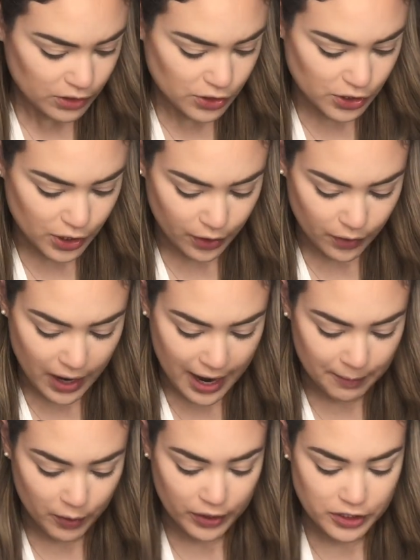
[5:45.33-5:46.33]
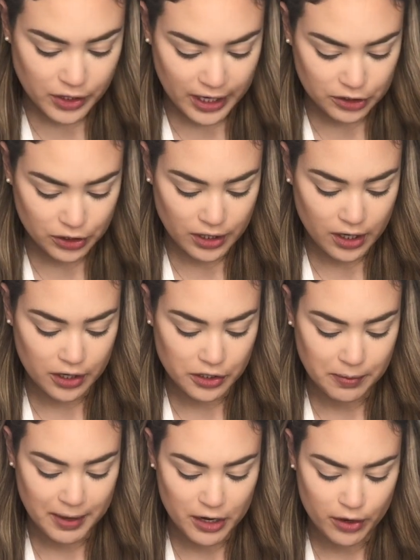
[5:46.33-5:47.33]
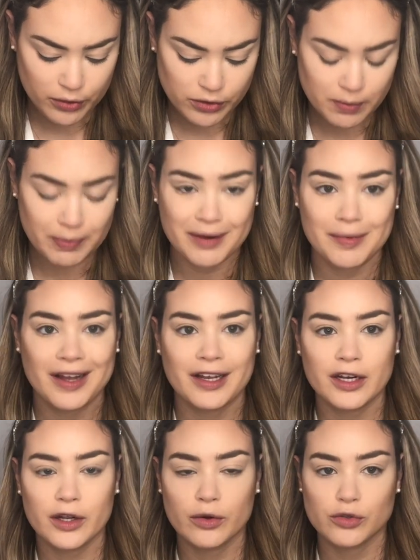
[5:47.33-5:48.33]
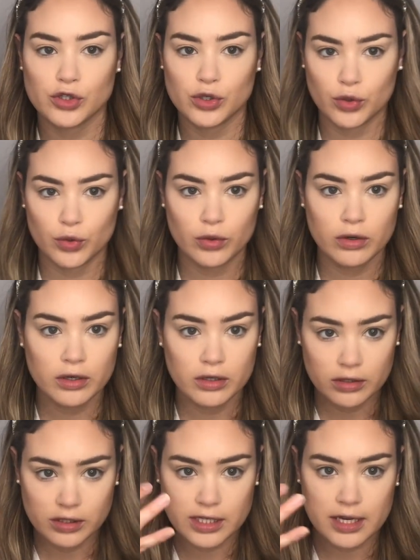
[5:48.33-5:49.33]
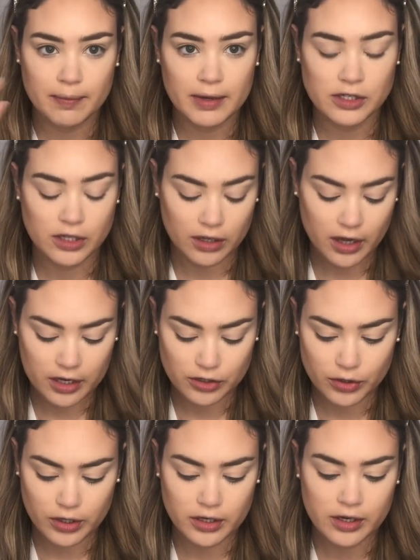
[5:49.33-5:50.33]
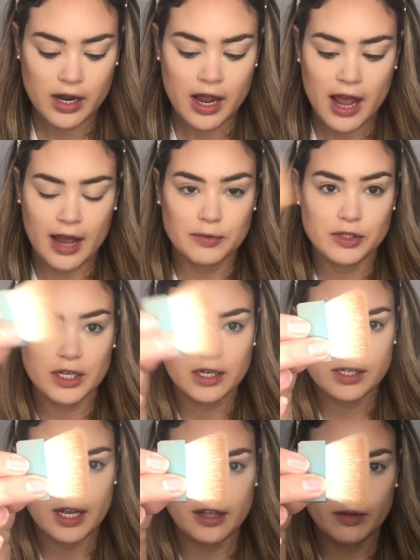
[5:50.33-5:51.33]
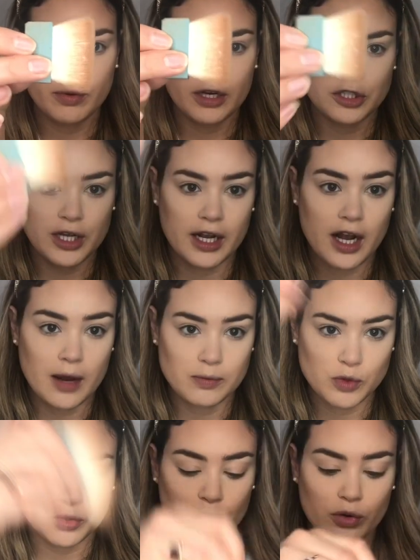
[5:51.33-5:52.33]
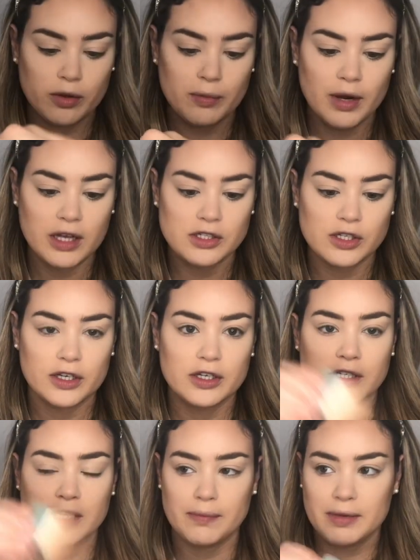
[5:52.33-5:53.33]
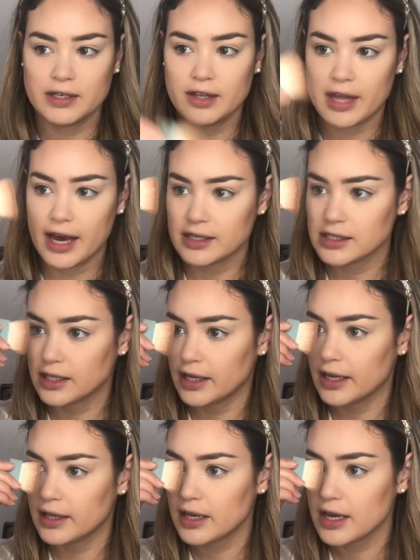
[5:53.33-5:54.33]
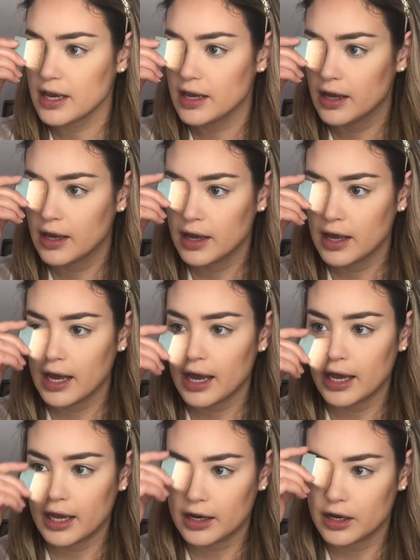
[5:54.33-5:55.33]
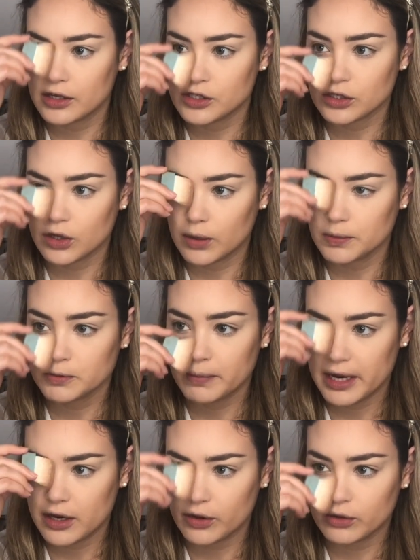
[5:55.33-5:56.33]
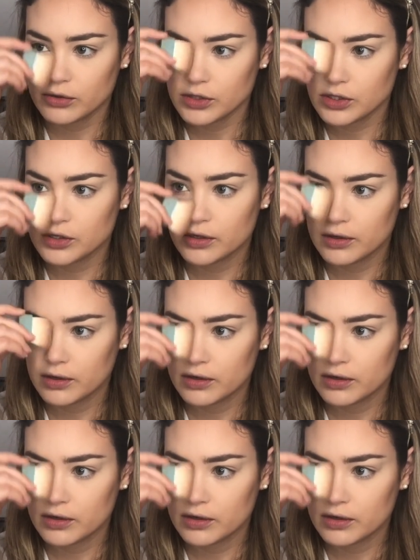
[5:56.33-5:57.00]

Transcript: so I'm going to actually contour my nose, but I'm not gonna go too deep into the contour. I'm just gonna take the brush that comes with the Hoola bronzer, dip into that slightly, and sculpt my nose.